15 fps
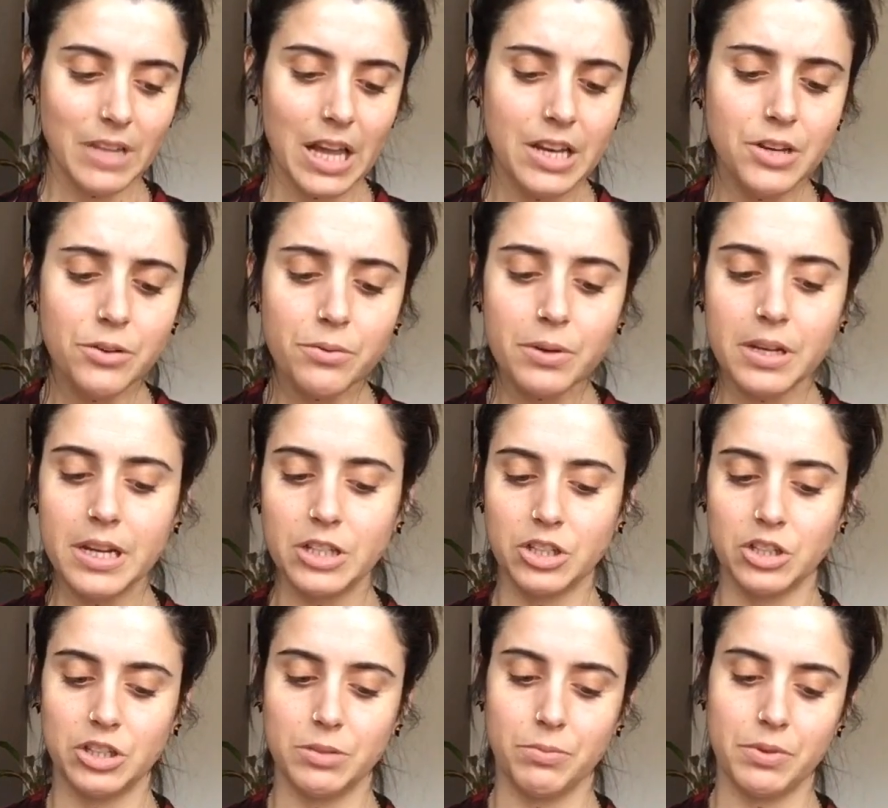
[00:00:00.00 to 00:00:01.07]
a new
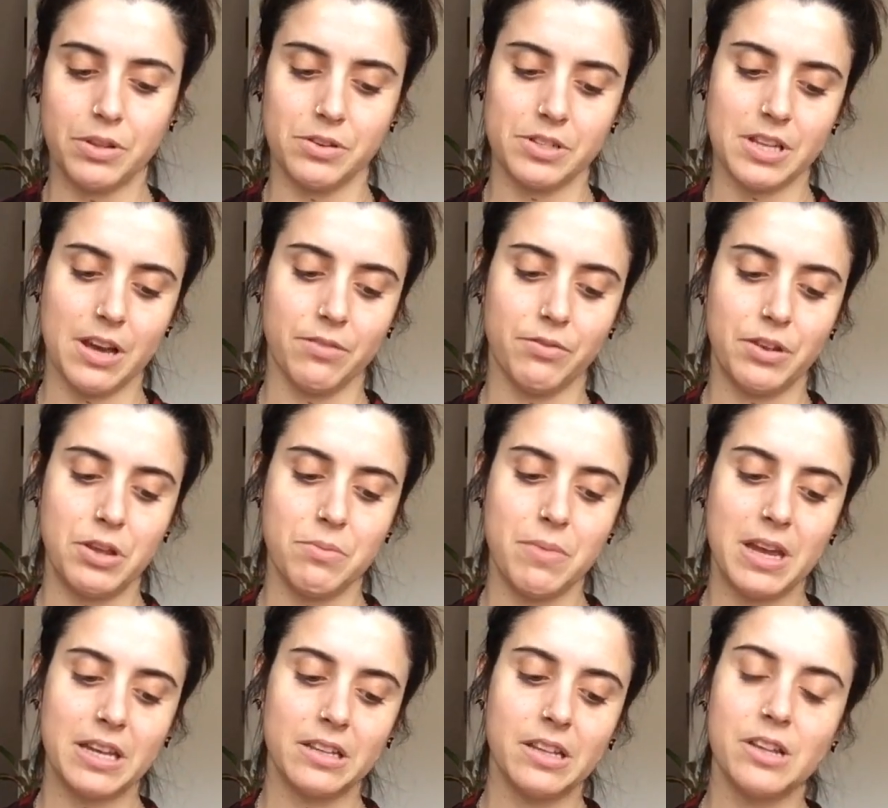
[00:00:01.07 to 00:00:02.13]
relationship with yourself where you
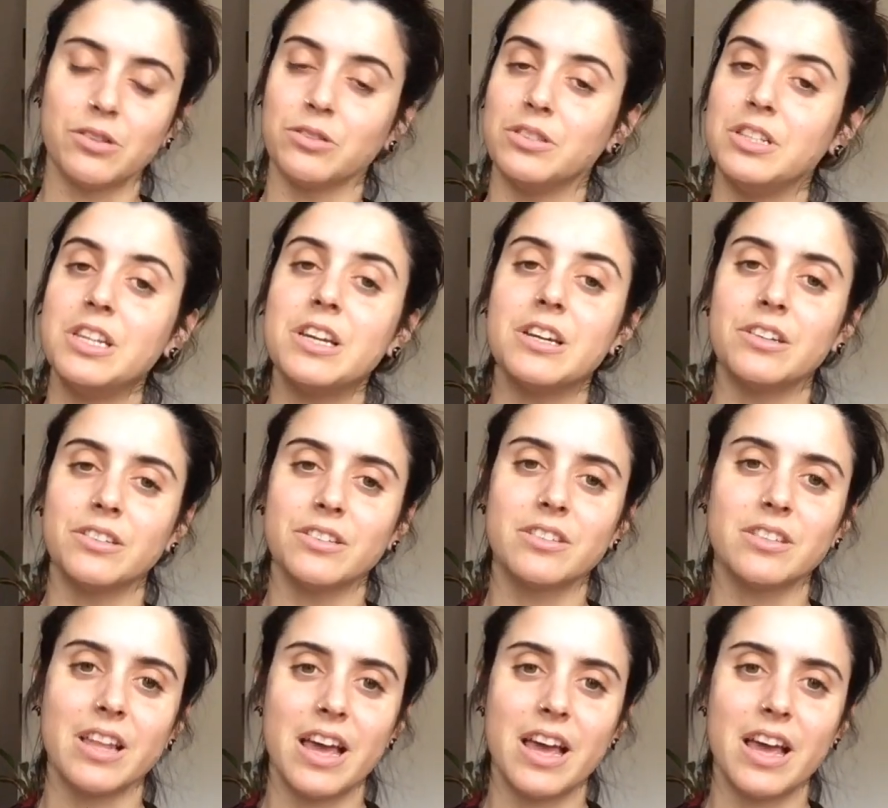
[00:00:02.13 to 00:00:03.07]
make little deals.